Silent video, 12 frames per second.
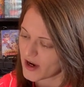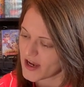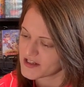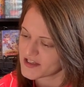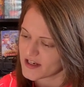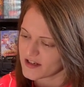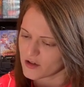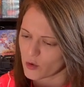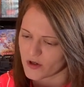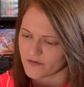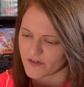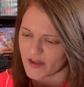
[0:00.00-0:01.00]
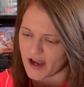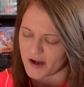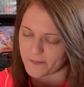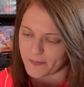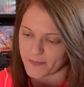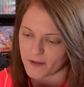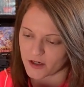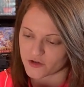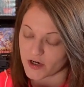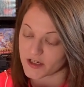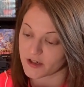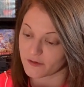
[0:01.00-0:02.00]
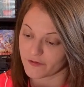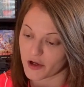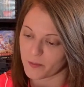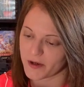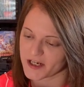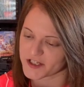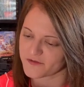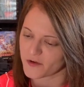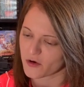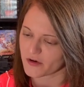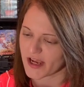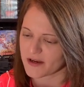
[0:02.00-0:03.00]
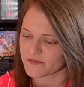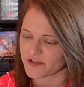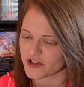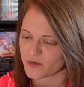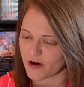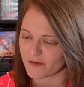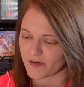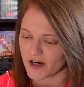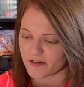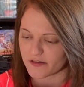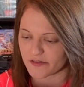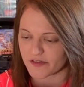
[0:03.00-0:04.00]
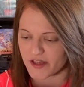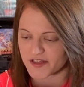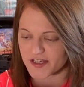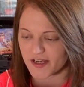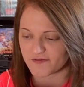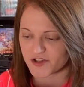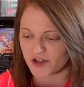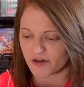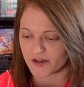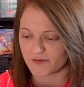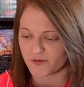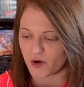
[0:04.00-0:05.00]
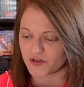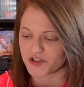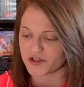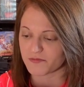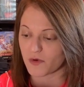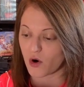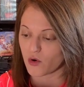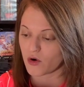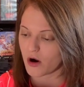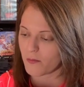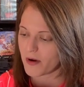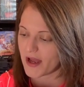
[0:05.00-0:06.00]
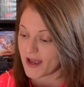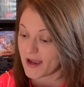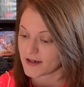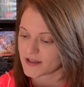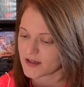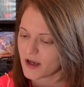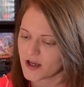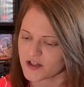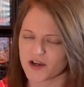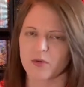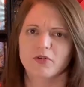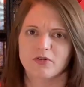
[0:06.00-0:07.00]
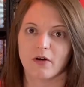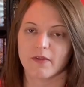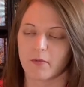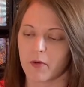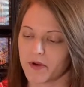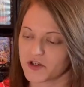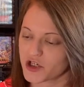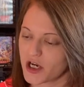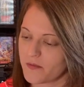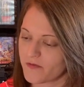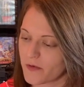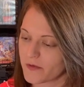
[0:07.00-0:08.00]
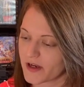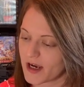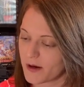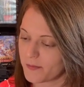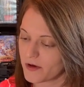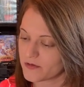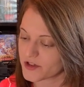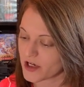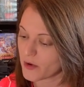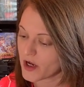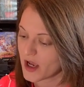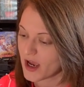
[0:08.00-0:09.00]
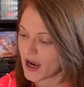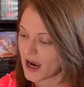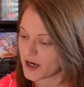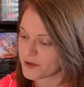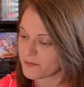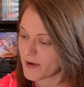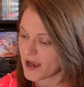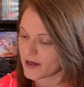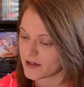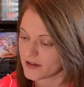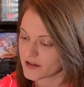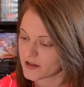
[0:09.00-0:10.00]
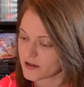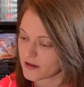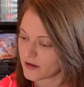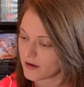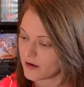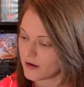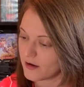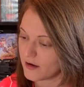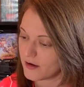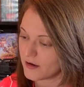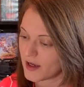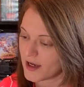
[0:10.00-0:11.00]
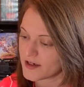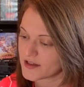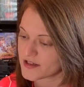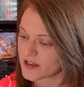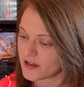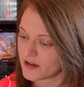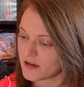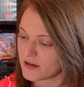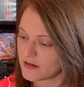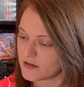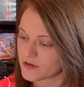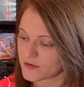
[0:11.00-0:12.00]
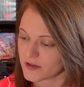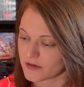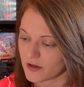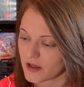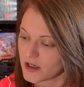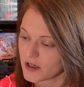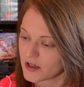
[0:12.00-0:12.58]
18 quid for that. I traded in a few PS4 games as well, Friday the 13th, Sonic Forces and Mortal Kombat X. So I would have got them a bit cheaper from the car boot. So I'd made 18, 20...